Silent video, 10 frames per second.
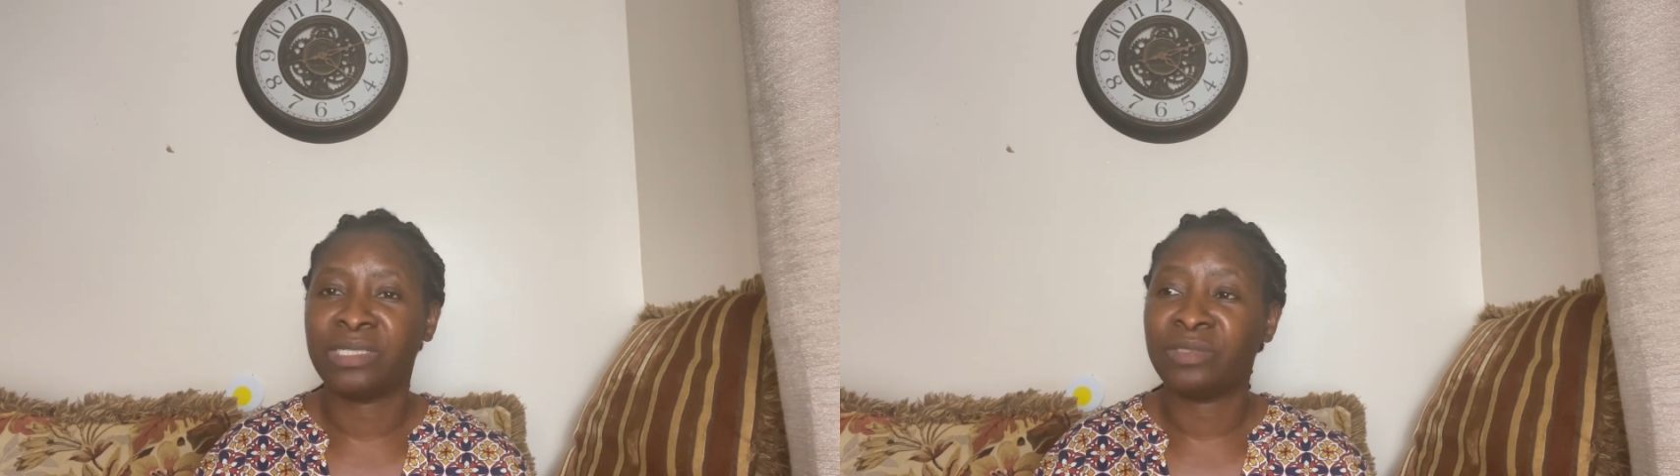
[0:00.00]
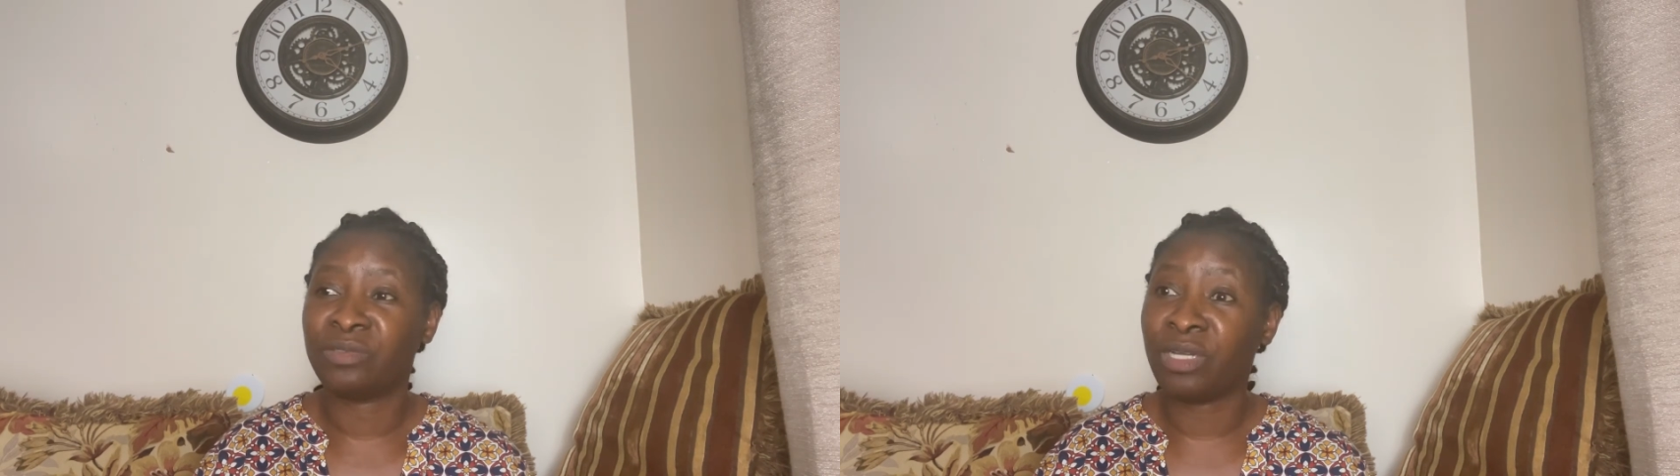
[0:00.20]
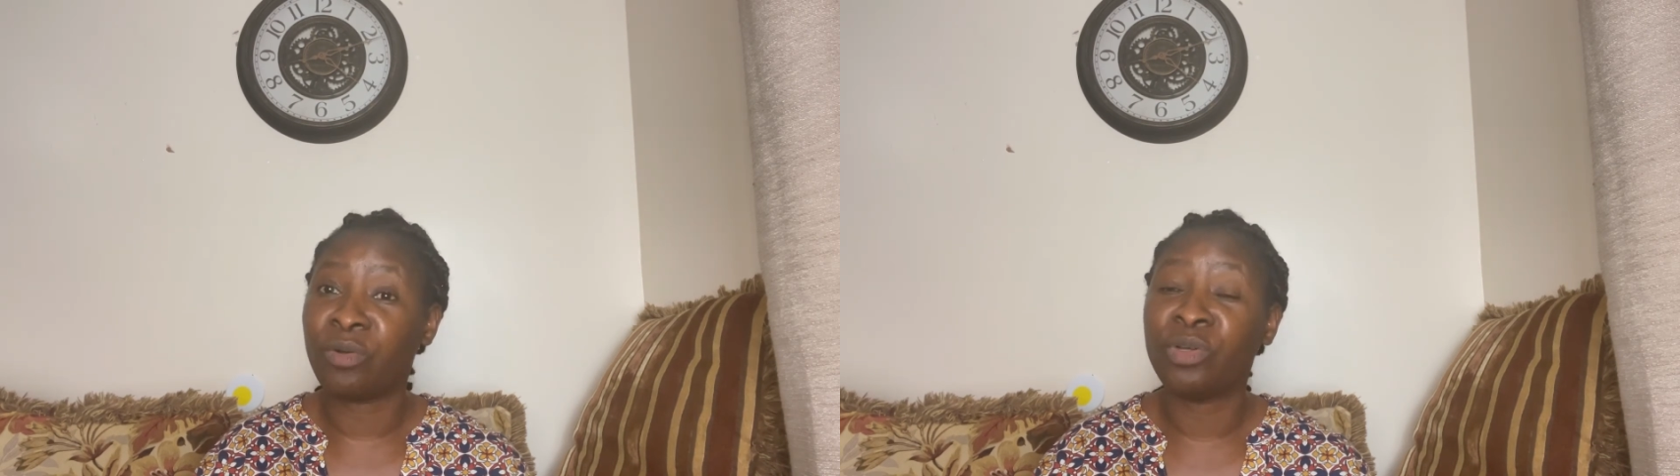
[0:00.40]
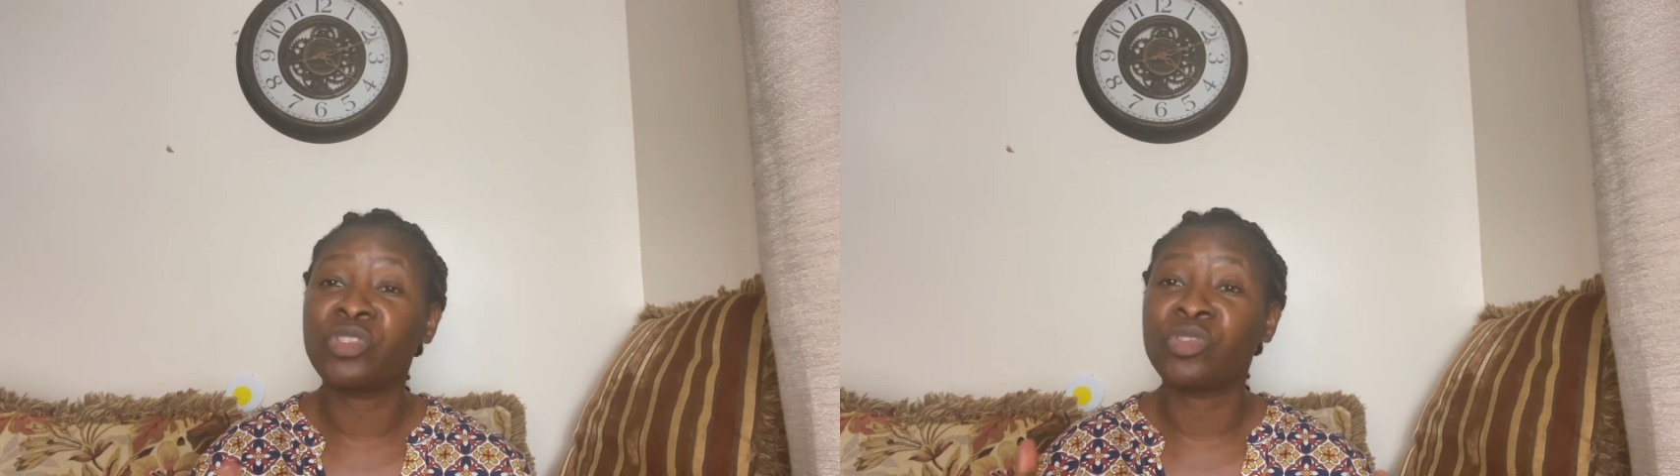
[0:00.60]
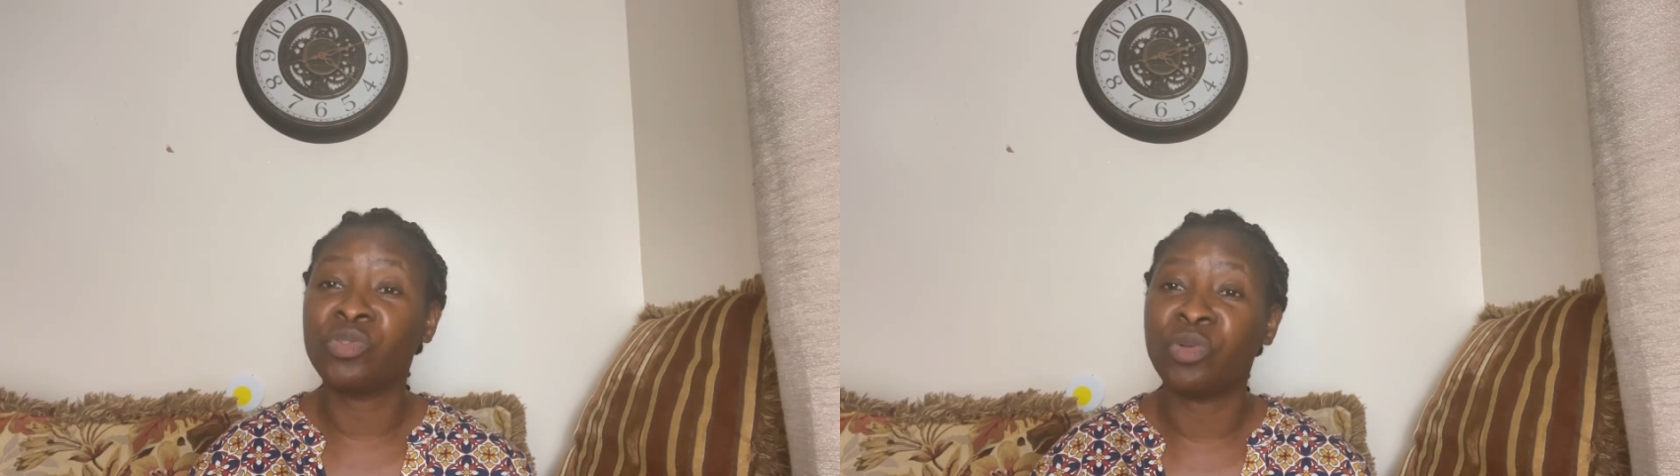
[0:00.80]
you are going
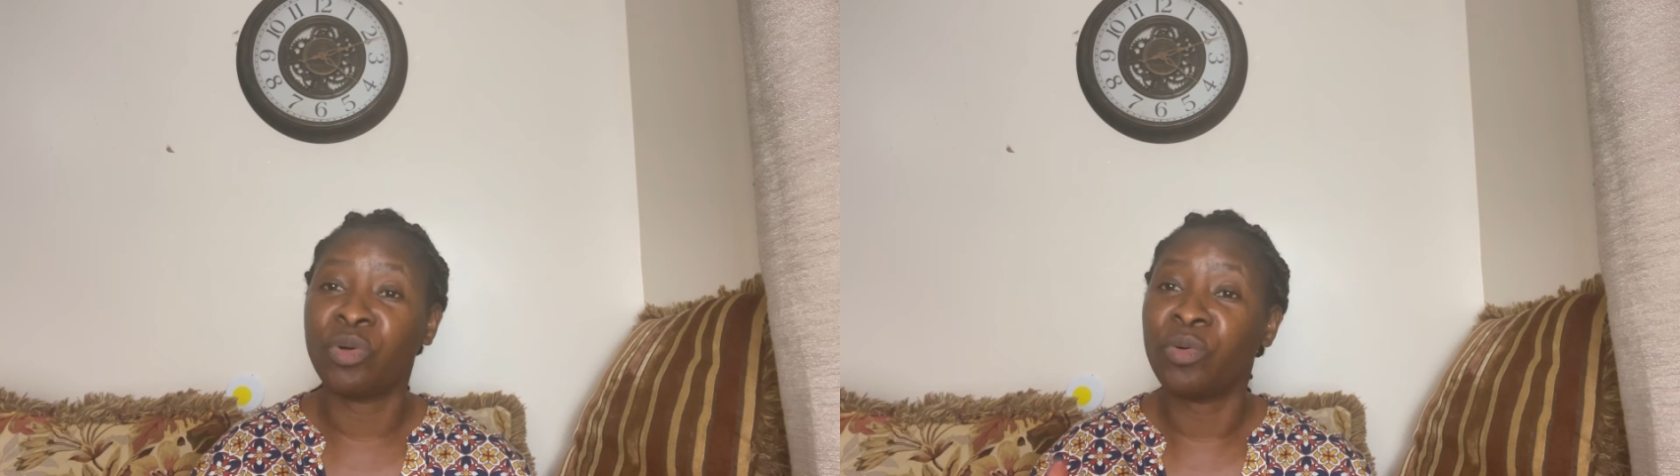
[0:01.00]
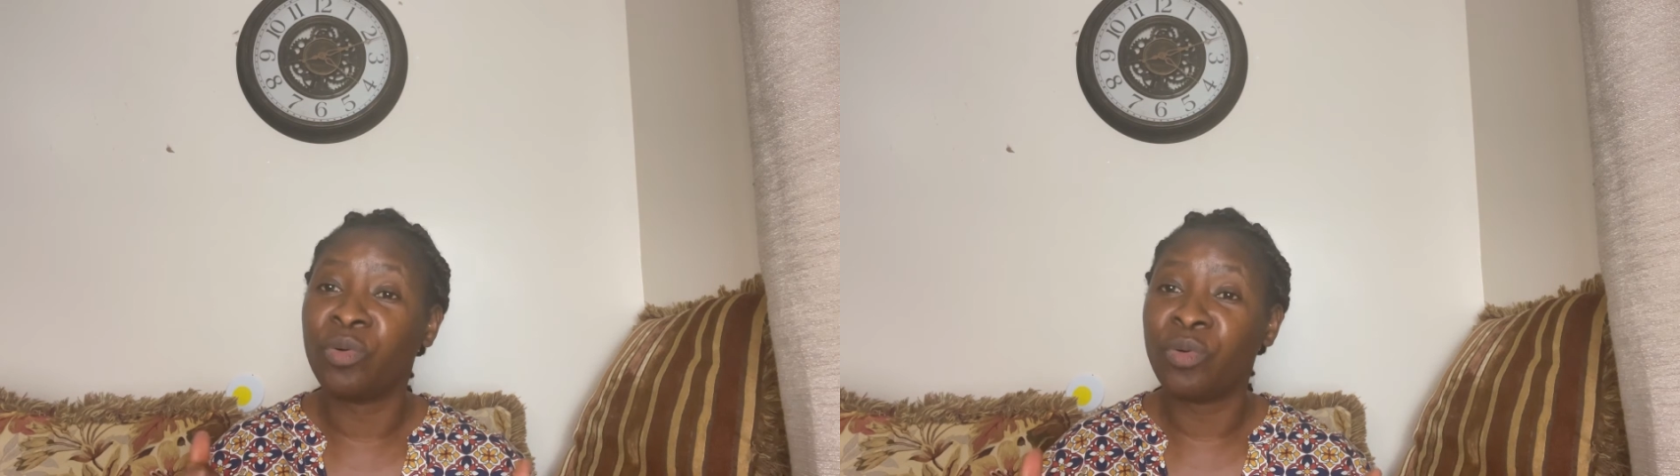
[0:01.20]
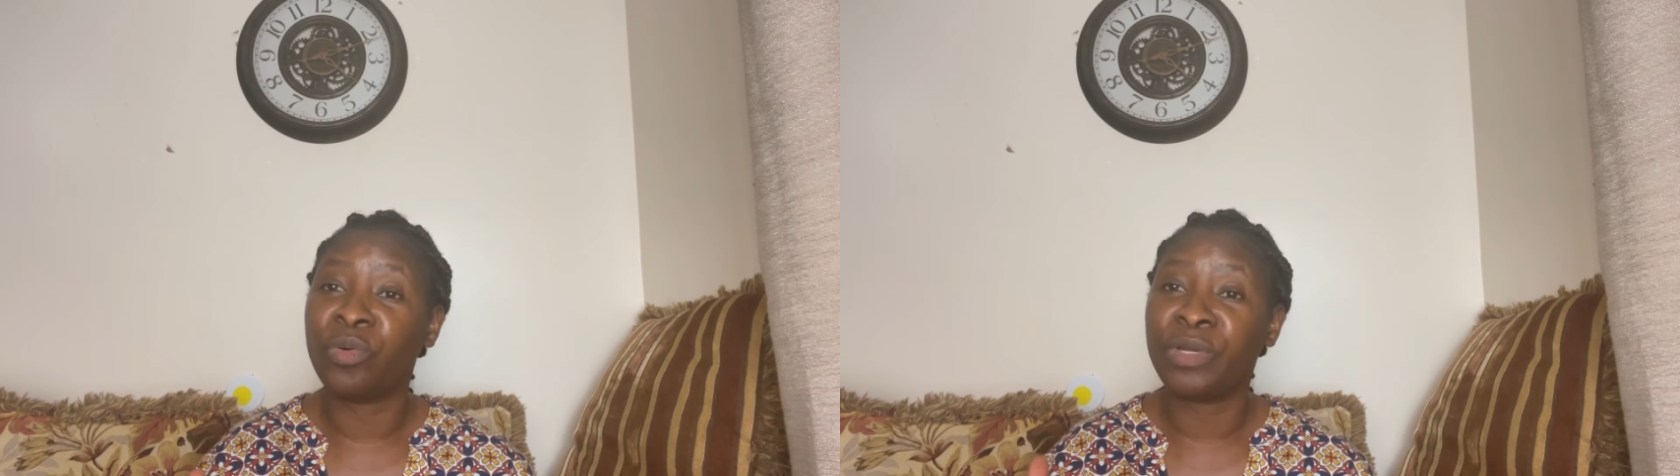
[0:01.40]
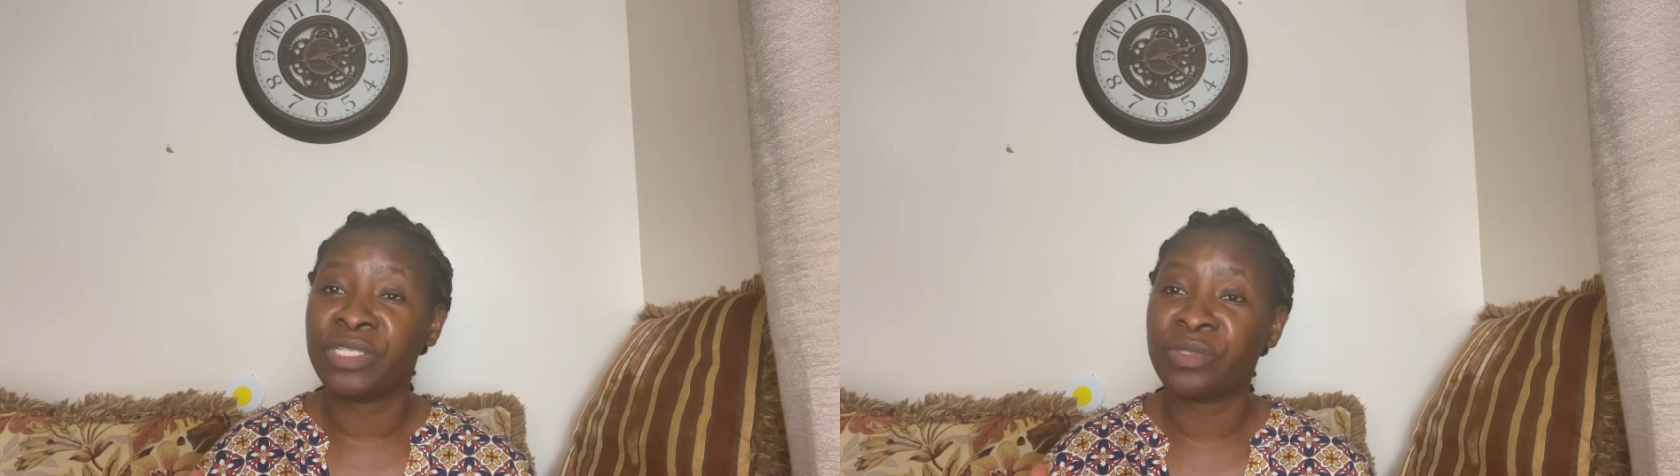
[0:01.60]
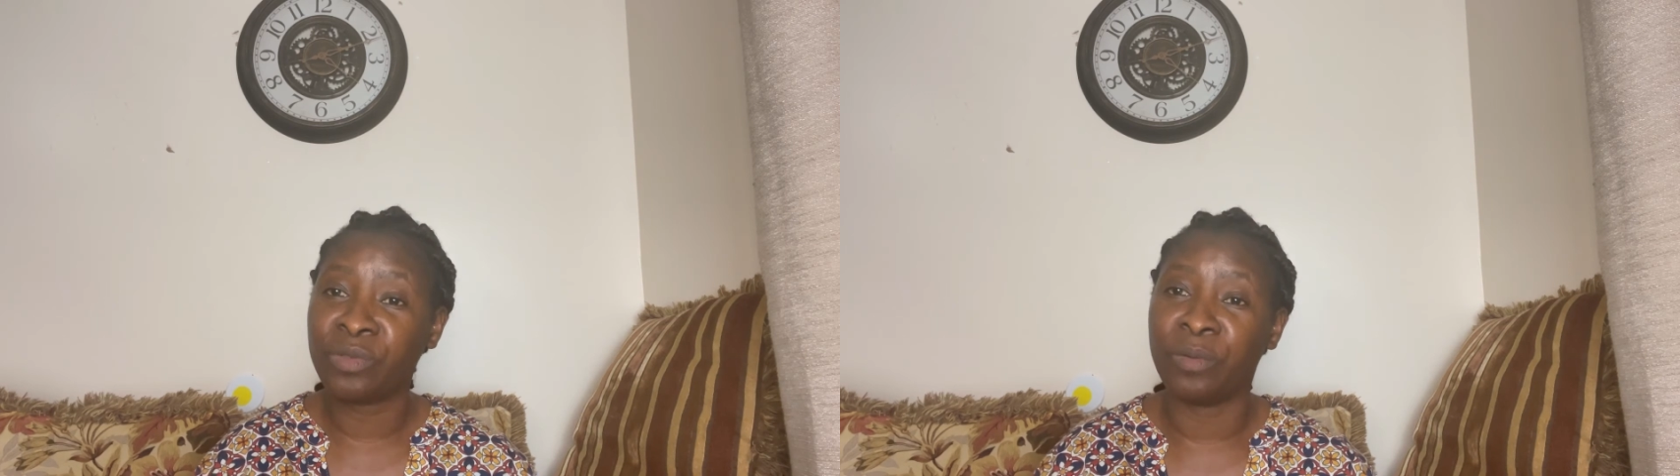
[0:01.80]
to know who
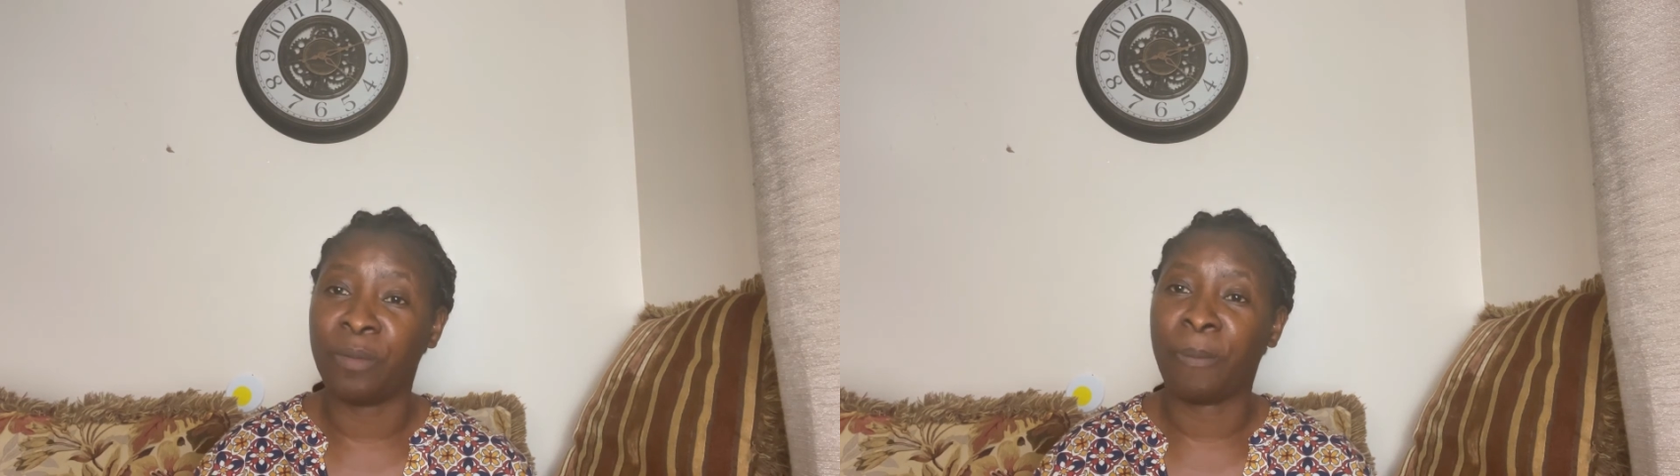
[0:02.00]
is who.